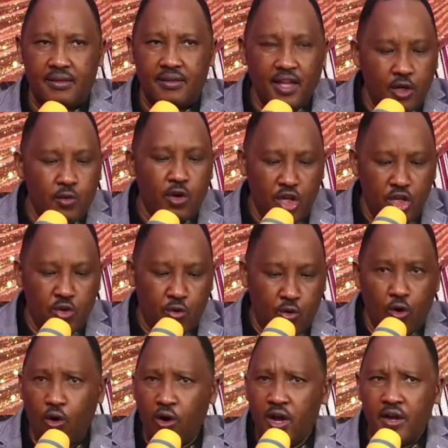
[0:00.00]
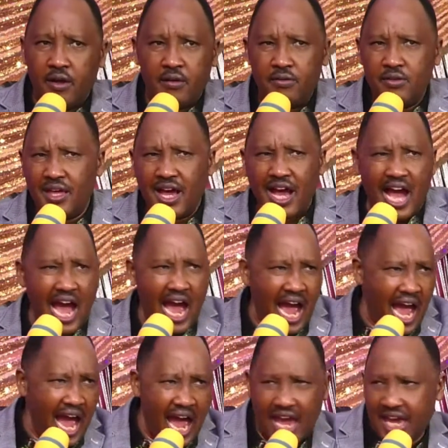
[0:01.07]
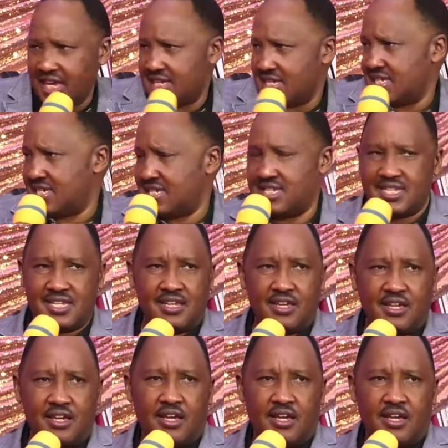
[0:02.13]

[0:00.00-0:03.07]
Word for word: Then when you go, the eyes.